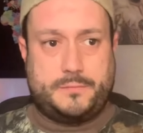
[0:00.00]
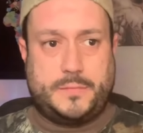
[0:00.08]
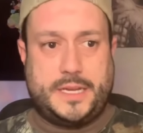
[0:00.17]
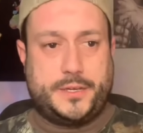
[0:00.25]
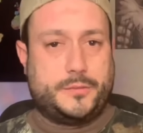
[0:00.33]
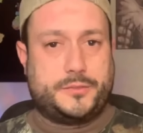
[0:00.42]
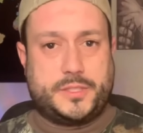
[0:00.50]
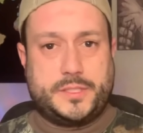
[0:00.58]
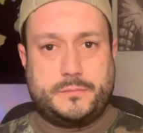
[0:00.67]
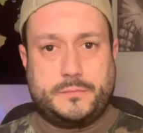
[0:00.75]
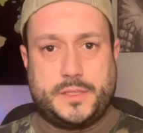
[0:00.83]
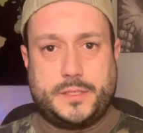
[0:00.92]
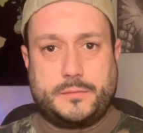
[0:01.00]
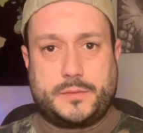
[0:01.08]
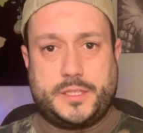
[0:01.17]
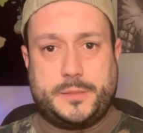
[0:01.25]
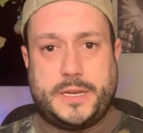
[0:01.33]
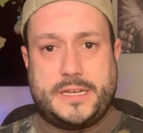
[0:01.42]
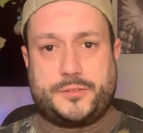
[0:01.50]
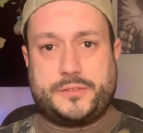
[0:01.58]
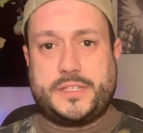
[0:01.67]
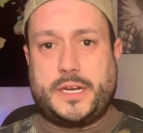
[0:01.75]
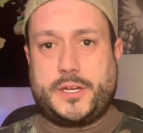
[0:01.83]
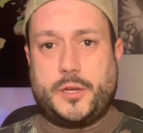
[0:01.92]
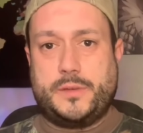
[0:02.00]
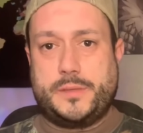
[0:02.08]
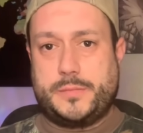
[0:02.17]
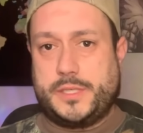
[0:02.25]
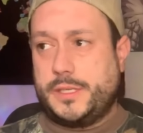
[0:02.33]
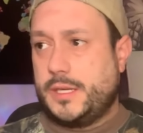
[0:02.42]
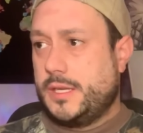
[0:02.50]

I know she, you know, Cleopatra's not going, but